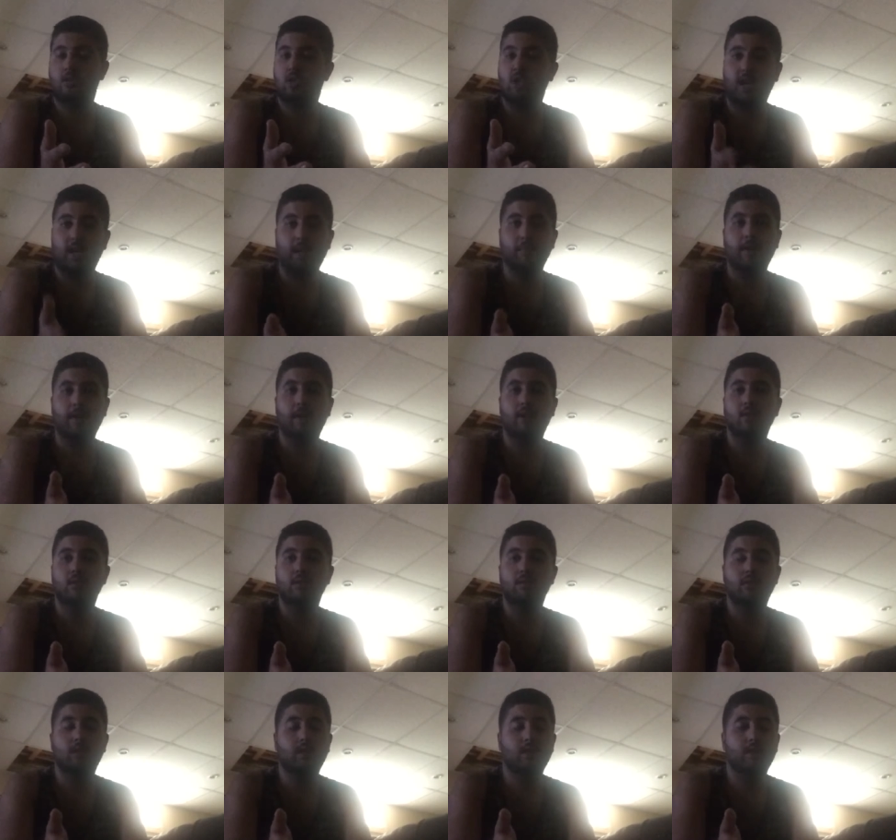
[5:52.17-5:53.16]
check him
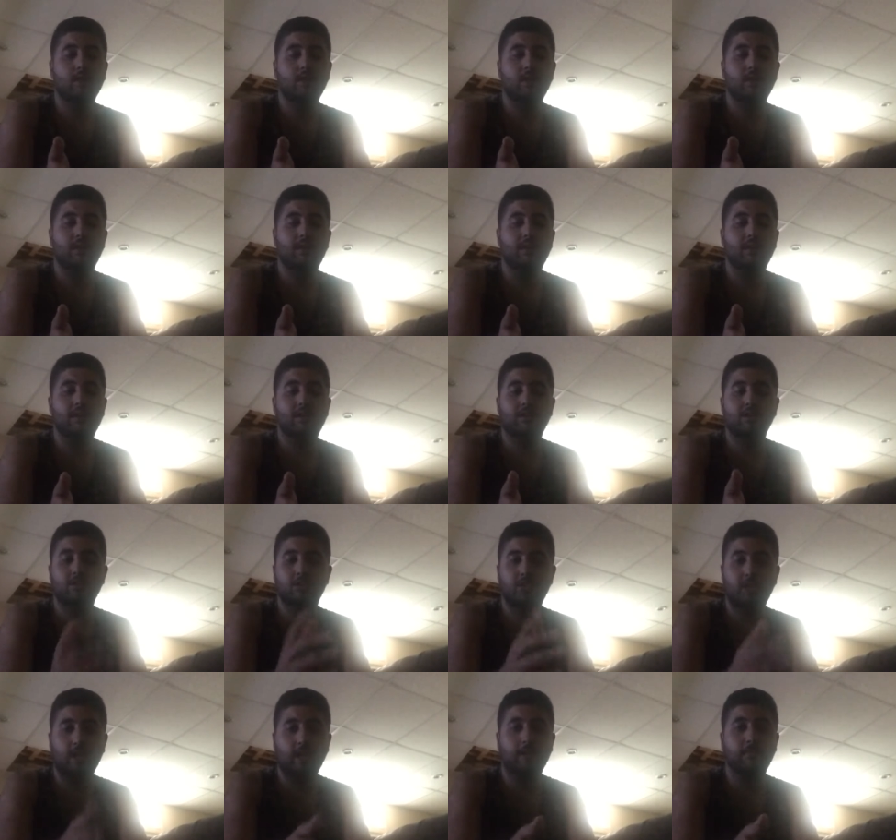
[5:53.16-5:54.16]
out.
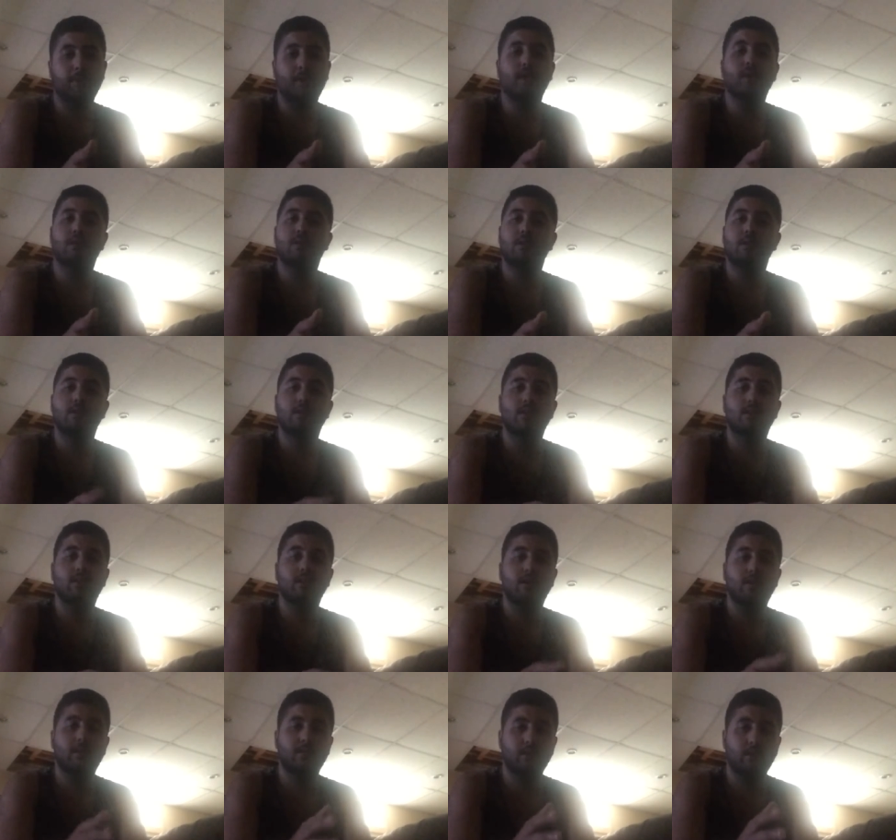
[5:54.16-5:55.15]
Check him out.
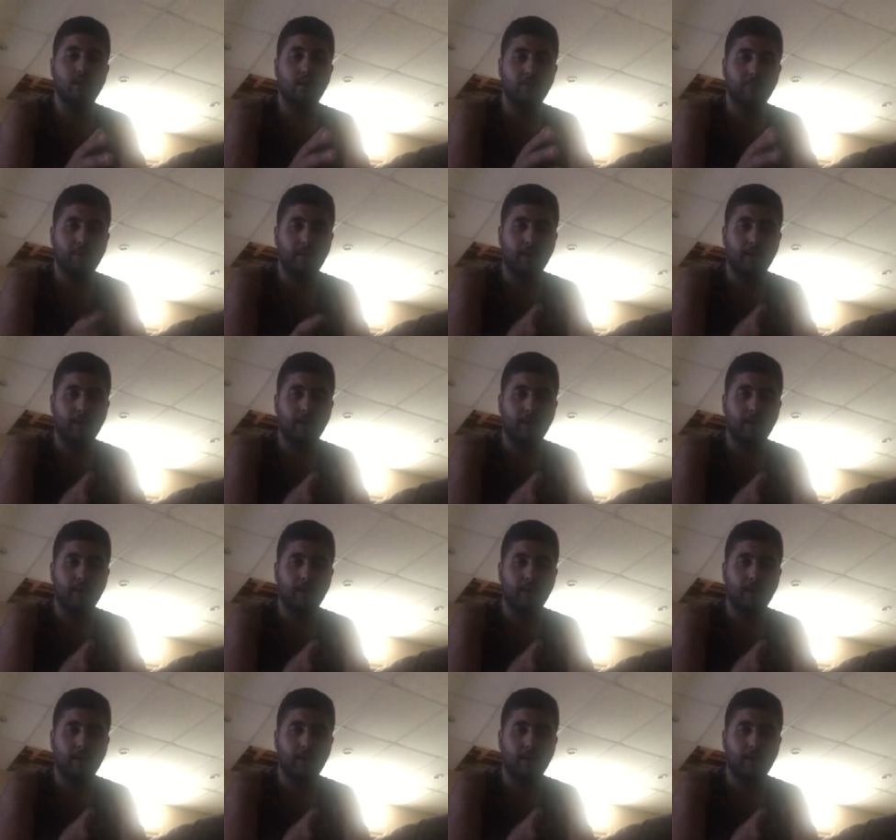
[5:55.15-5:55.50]
He's called